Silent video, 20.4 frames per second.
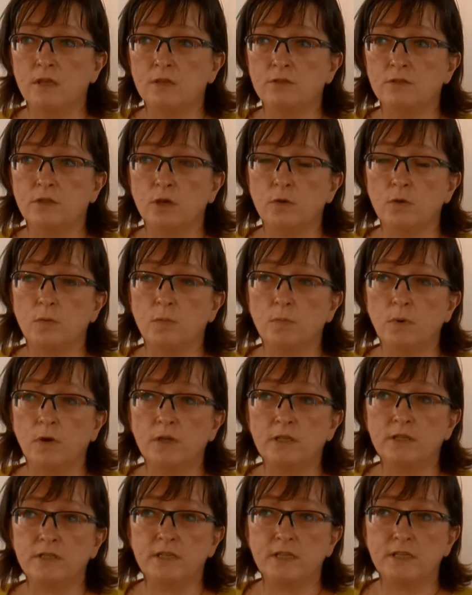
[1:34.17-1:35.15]
So
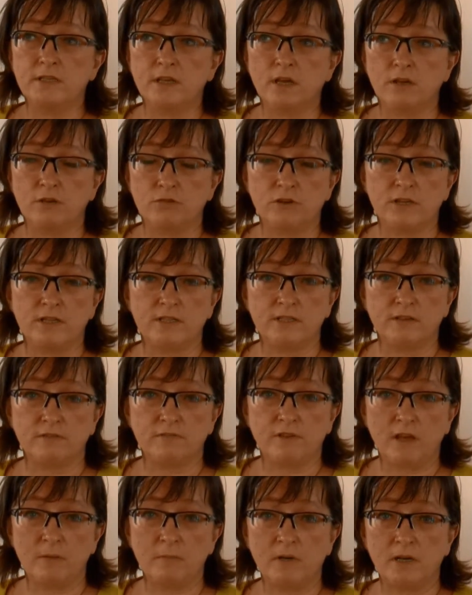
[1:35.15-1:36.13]
policies that are addressed at
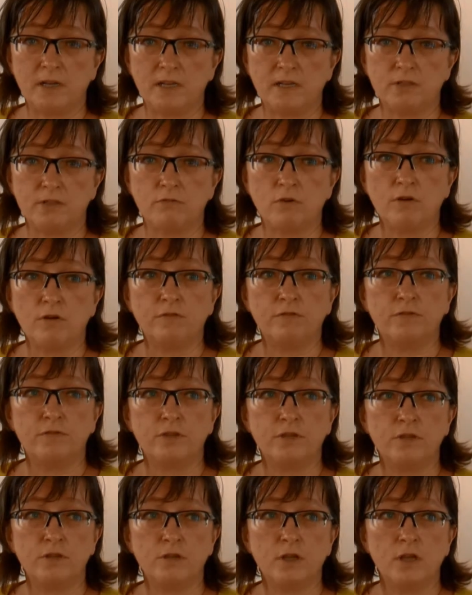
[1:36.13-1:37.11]
families are
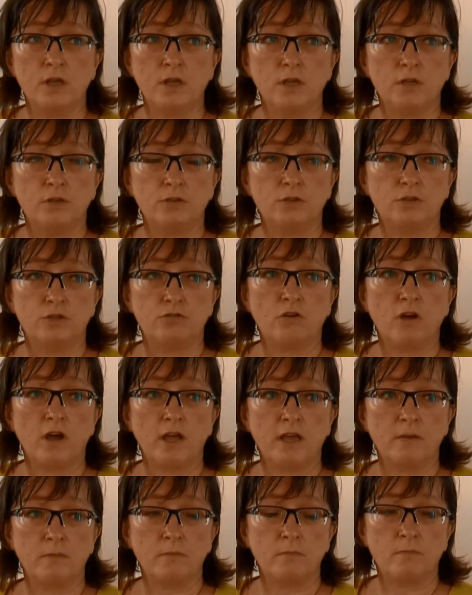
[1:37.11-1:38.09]
often to
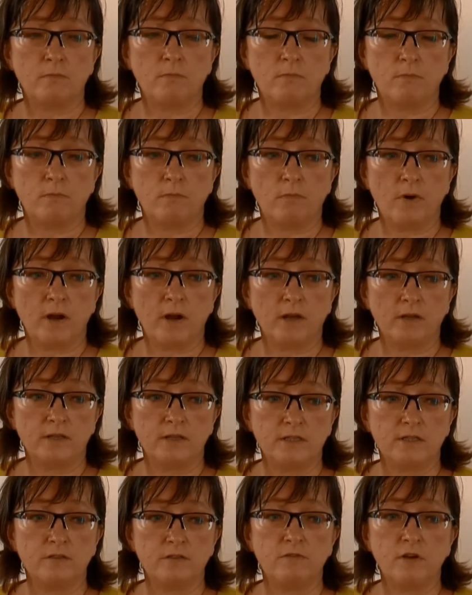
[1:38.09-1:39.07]
try and bring
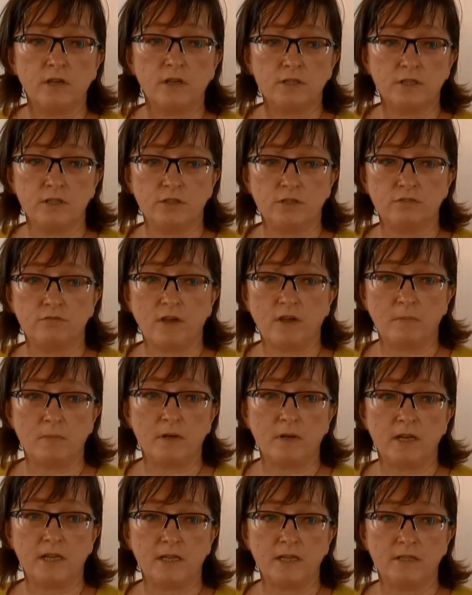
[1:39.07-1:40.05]
disadvantaged
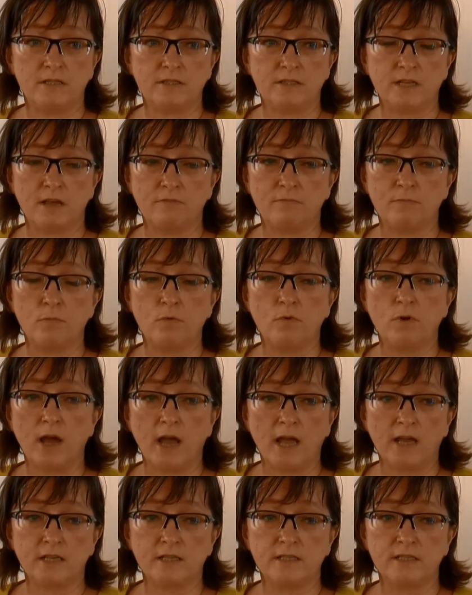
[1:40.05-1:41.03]
families to have more
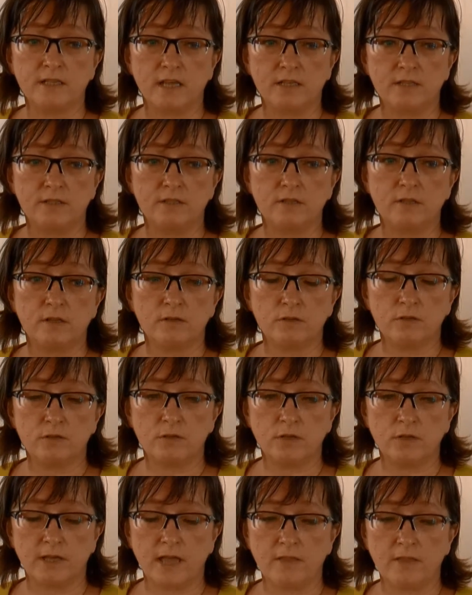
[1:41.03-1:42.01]
access
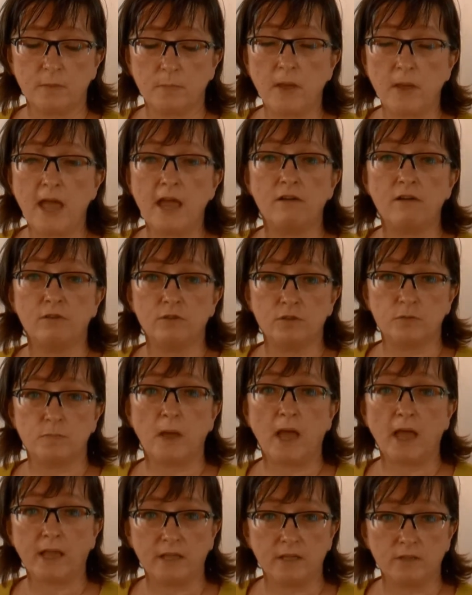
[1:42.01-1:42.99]
to get the parents
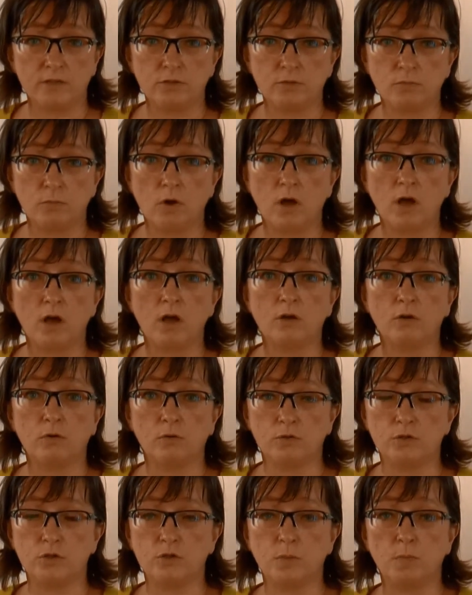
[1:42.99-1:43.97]
back into work
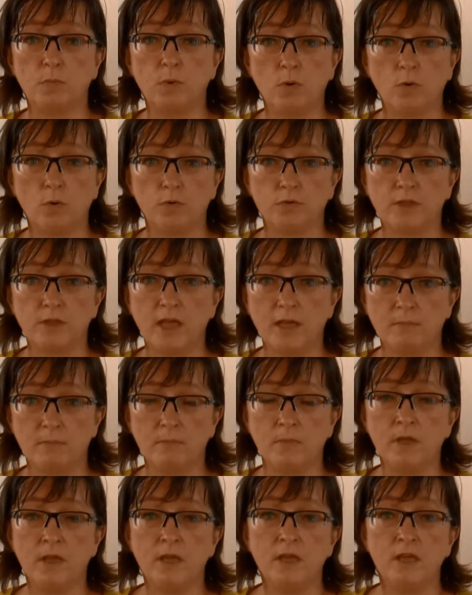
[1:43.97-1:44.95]
or to support them